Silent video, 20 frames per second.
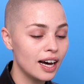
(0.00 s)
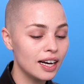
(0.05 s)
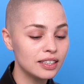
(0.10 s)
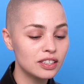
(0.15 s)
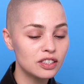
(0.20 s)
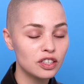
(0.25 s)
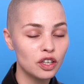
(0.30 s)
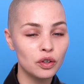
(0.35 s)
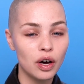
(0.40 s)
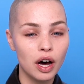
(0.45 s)

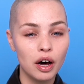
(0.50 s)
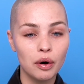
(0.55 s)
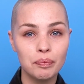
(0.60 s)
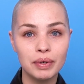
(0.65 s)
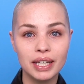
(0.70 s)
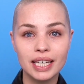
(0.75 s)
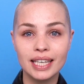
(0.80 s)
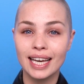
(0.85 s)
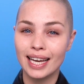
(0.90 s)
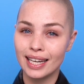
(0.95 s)
So I'll
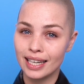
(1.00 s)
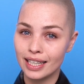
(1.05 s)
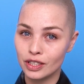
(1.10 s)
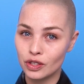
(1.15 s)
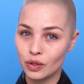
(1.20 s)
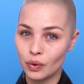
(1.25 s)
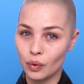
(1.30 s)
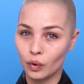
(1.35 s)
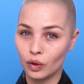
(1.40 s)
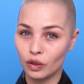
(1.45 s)
be getting
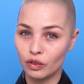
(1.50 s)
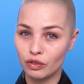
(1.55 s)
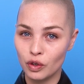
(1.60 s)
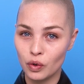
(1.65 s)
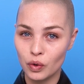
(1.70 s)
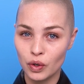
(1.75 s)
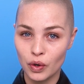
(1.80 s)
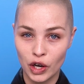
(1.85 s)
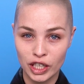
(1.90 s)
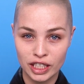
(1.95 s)
to all of
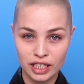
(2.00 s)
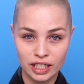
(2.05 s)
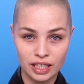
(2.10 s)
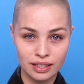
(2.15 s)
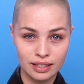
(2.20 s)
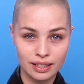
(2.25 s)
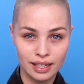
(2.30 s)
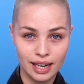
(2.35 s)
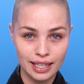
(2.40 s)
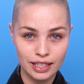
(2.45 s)
your
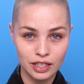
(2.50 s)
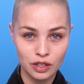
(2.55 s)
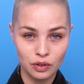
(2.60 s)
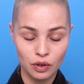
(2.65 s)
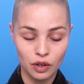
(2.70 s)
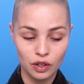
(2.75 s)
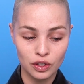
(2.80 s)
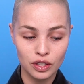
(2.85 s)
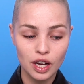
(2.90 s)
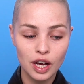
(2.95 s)
questions
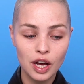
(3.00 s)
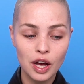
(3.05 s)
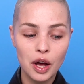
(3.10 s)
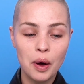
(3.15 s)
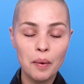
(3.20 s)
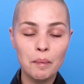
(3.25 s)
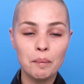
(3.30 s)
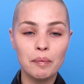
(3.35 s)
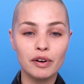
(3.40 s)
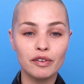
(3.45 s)
later on.
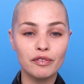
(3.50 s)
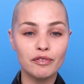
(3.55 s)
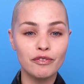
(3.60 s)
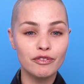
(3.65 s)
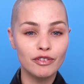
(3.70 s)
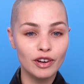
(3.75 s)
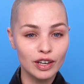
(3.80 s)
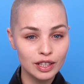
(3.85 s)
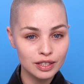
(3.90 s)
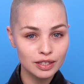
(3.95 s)
But
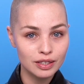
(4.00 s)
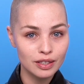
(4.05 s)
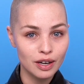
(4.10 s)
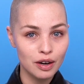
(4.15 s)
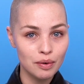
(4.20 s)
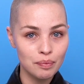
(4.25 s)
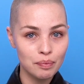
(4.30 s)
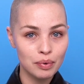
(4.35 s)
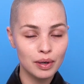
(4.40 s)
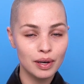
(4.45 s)
first
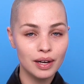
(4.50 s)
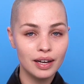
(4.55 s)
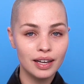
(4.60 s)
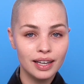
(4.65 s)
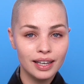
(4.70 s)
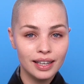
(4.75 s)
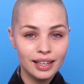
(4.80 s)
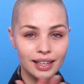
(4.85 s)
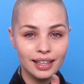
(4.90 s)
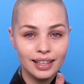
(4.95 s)
up,
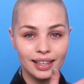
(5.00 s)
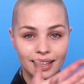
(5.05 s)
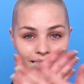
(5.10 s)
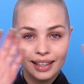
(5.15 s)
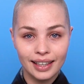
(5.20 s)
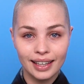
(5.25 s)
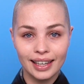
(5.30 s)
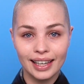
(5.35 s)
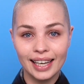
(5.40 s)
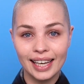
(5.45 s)

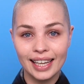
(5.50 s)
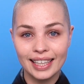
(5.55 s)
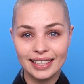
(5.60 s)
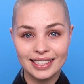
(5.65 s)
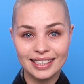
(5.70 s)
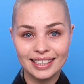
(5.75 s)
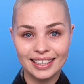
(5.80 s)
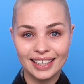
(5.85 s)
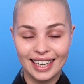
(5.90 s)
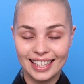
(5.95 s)

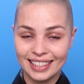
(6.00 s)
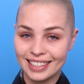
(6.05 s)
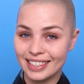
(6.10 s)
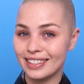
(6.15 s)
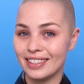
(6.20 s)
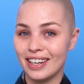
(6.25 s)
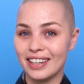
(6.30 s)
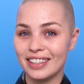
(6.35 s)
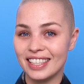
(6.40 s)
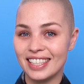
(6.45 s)
let's get
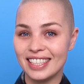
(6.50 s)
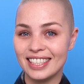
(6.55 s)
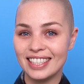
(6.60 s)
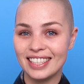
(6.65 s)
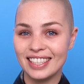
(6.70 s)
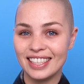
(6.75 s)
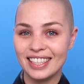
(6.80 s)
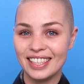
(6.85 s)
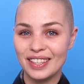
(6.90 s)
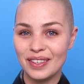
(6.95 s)
started
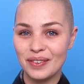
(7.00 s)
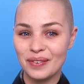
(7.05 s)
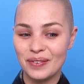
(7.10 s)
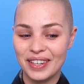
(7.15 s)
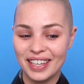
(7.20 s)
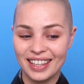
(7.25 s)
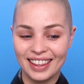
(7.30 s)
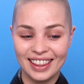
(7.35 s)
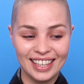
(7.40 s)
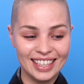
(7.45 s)

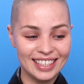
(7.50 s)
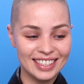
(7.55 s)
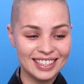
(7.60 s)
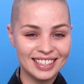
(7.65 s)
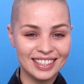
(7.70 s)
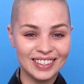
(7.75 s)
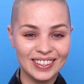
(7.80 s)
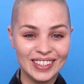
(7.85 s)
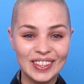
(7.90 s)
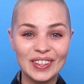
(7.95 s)
with
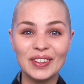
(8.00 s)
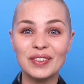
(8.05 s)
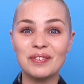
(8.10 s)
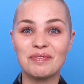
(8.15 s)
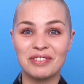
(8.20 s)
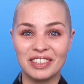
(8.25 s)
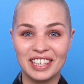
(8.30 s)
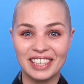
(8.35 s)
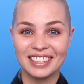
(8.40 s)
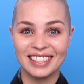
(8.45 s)
this whole
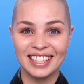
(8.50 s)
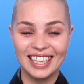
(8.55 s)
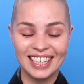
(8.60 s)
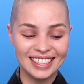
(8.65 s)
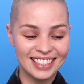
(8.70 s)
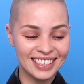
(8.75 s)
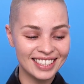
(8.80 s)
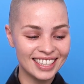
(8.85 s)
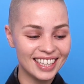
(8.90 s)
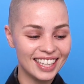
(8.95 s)

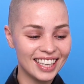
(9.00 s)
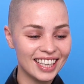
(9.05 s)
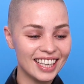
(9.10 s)
process.